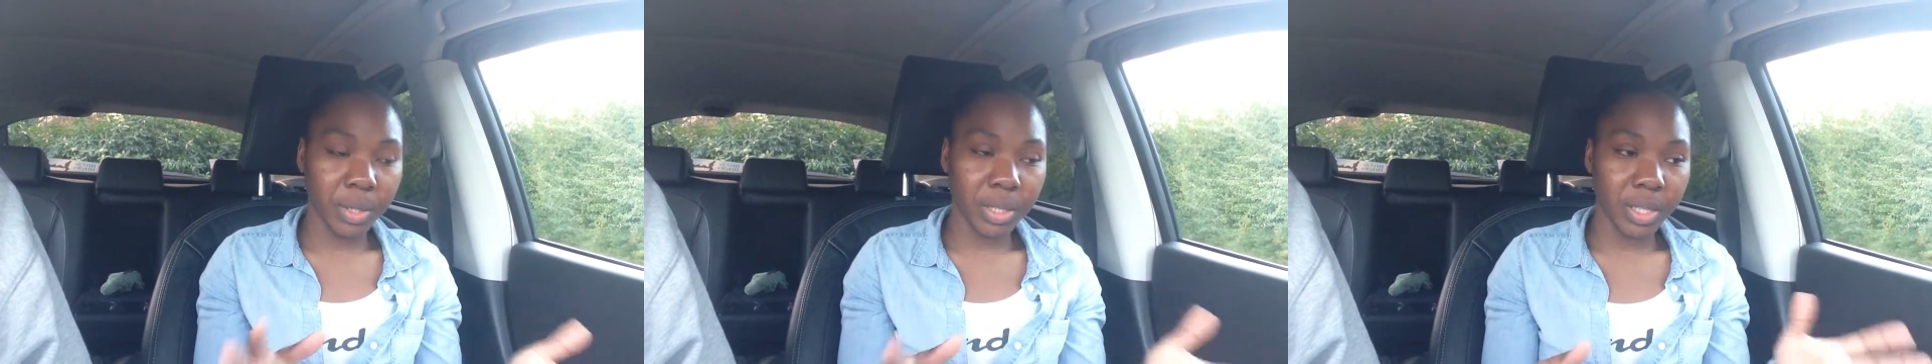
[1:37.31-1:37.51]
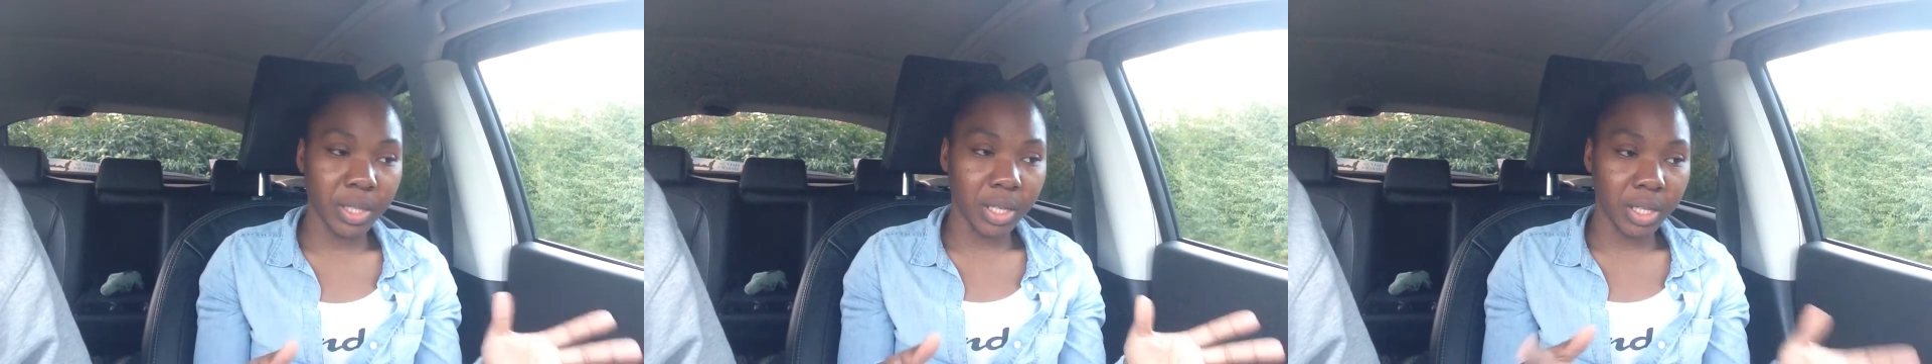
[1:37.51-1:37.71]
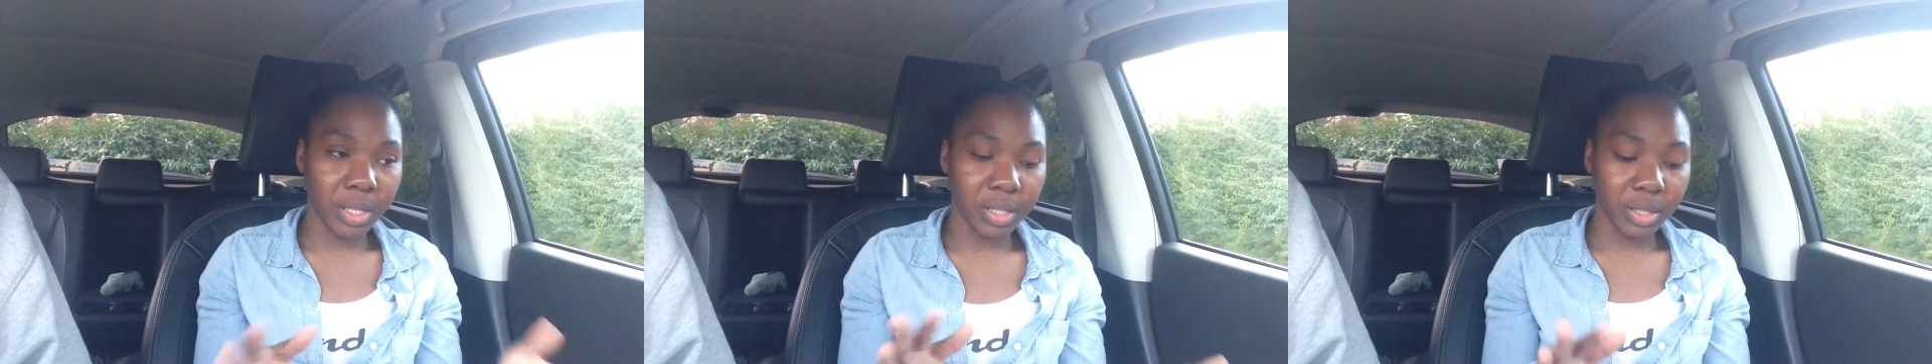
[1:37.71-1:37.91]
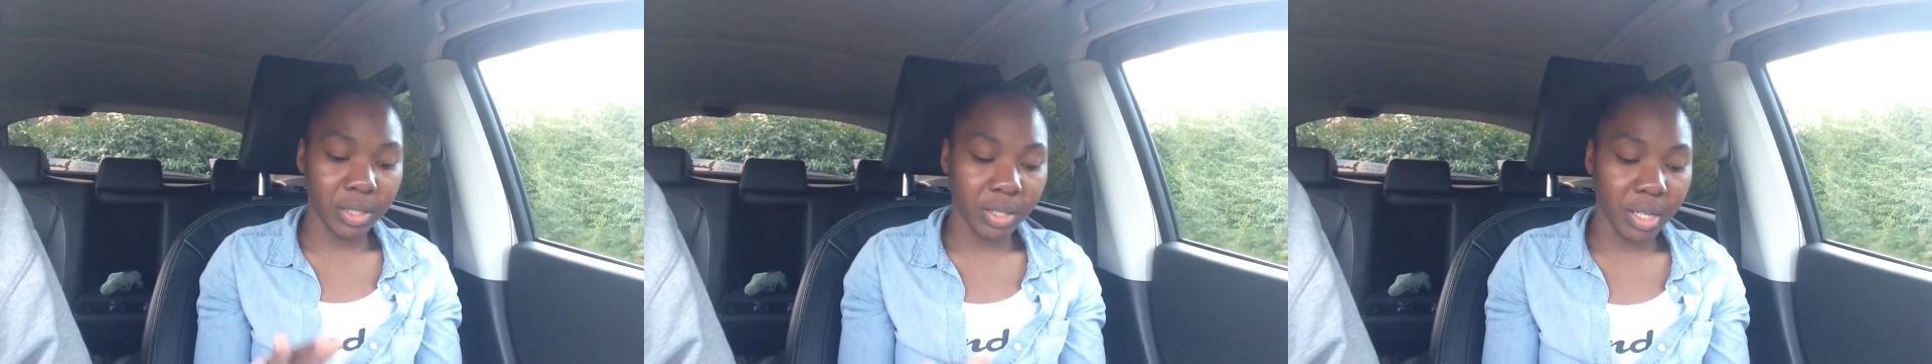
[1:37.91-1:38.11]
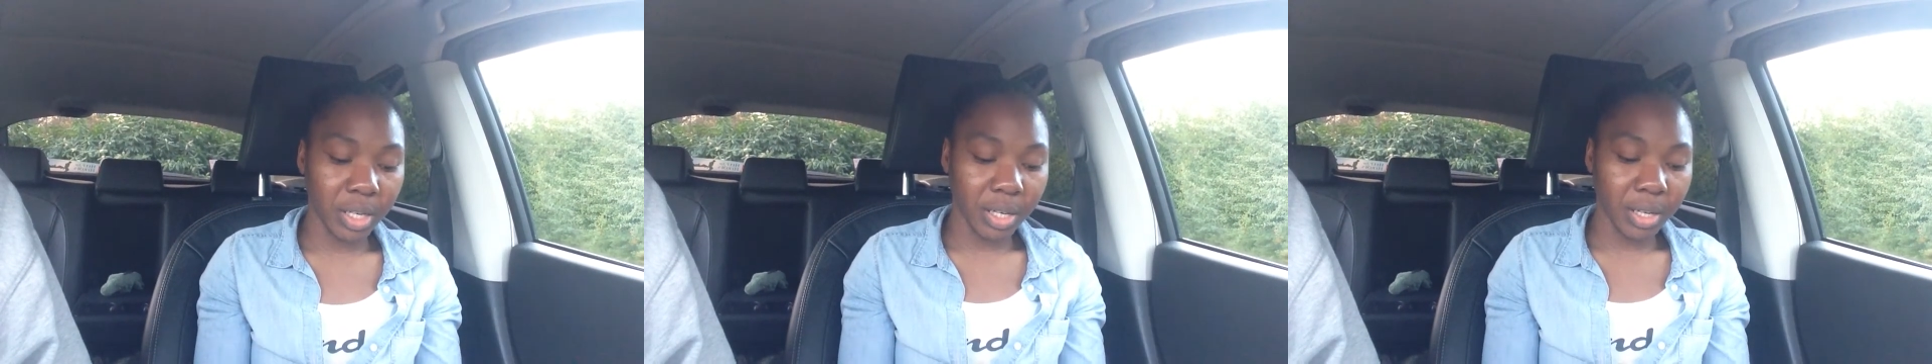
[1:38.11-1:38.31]
with the lady on
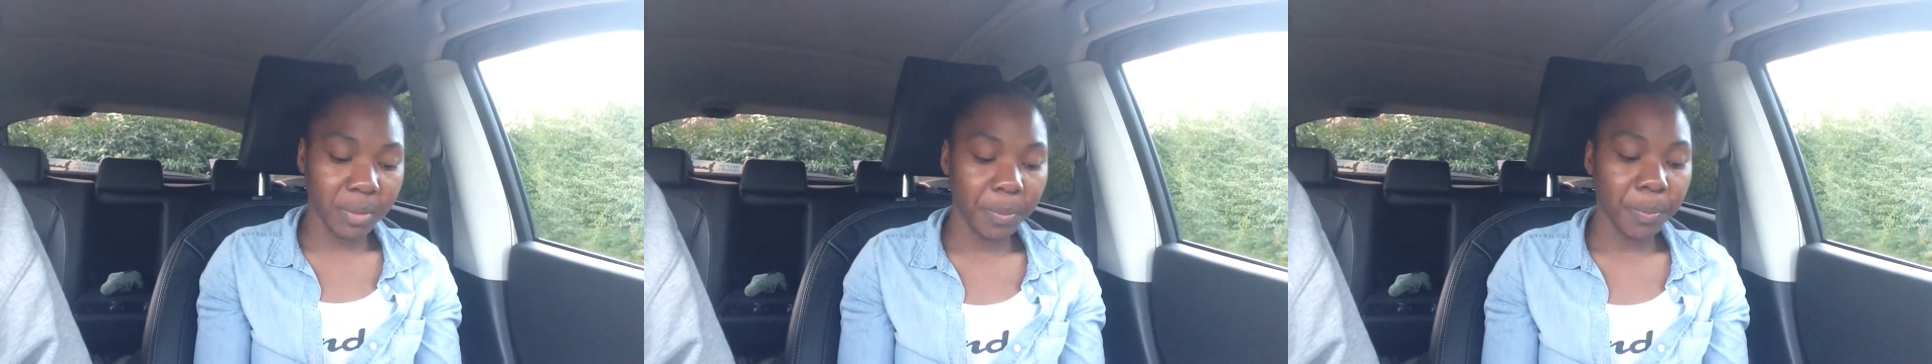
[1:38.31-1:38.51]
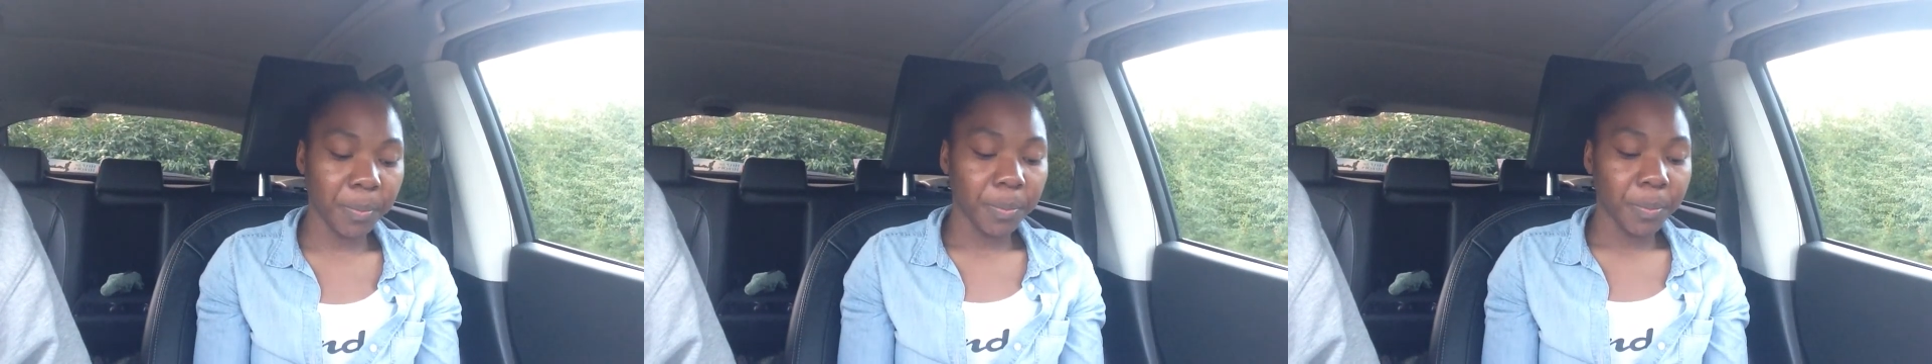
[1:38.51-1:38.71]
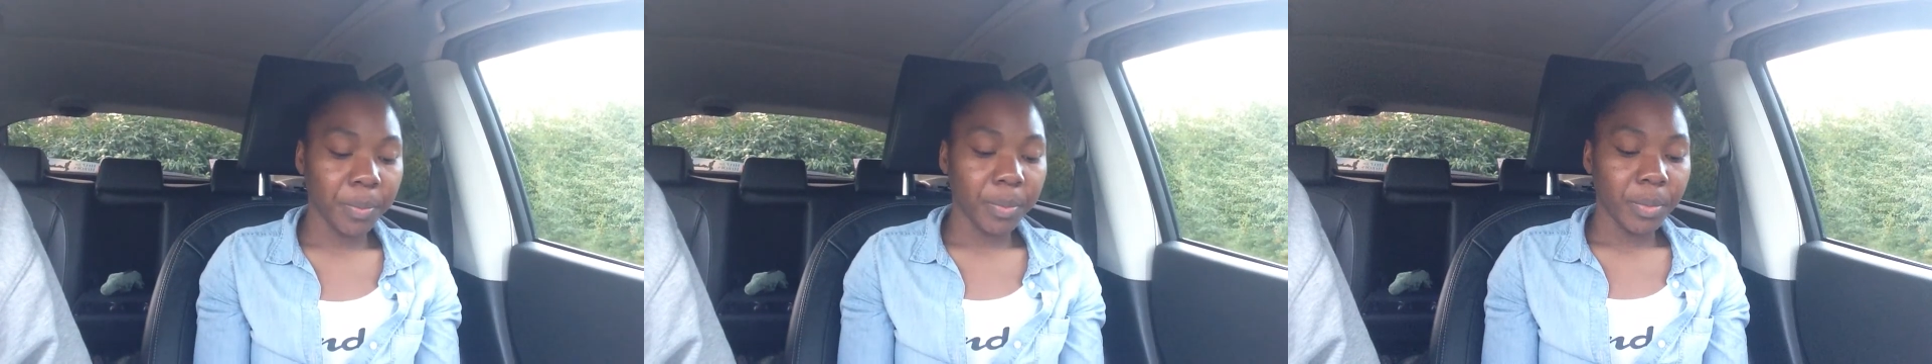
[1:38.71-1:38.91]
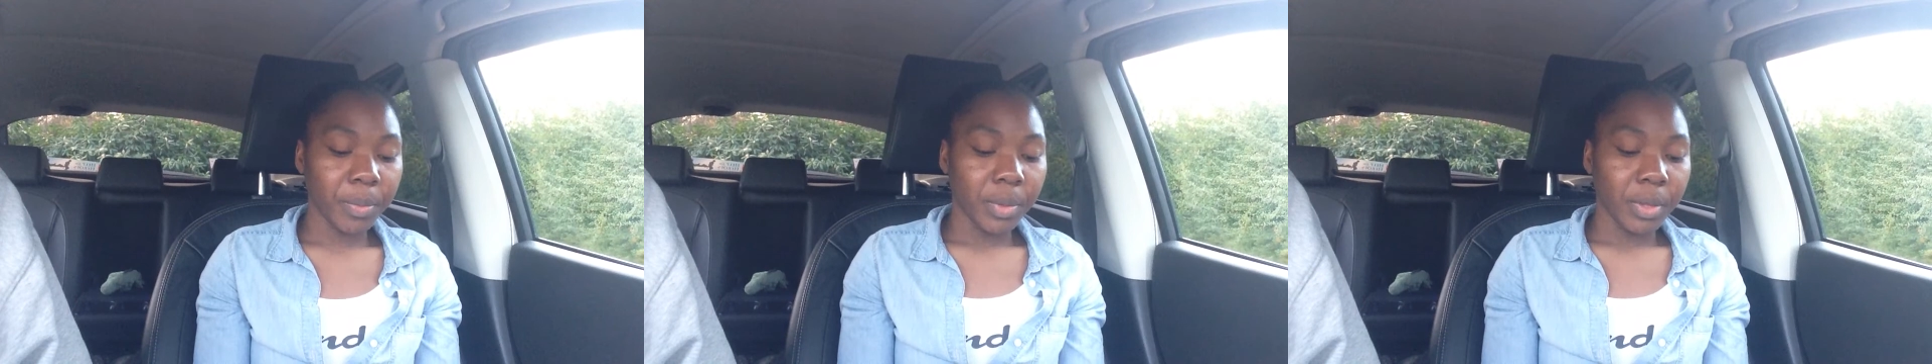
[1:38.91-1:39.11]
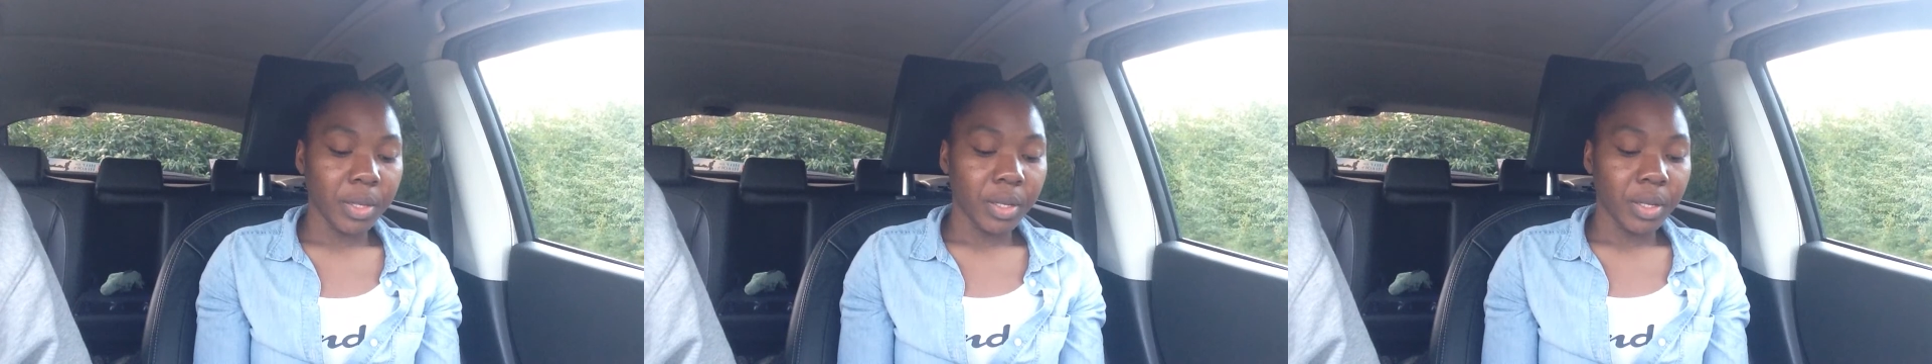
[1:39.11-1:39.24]
the car. Good.